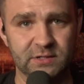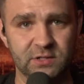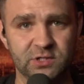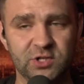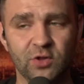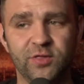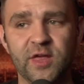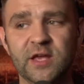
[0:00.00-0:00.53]

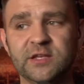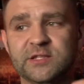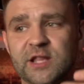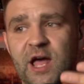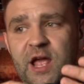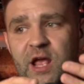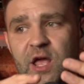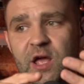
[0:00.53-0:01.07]
So things
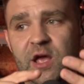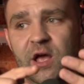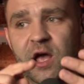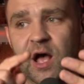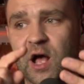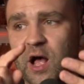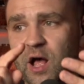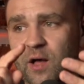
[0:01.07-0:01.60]
like
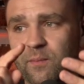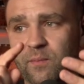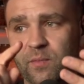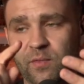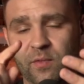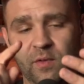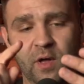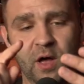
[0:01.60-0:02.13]
um,
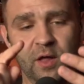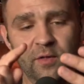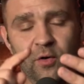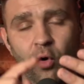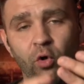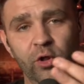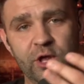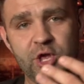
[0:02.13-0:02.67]
uh, the
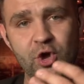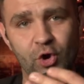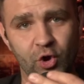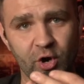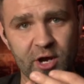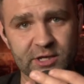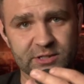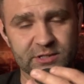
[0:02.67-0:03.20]
Holy
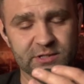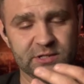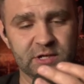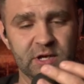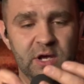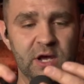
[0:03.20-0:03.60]
Eucharist,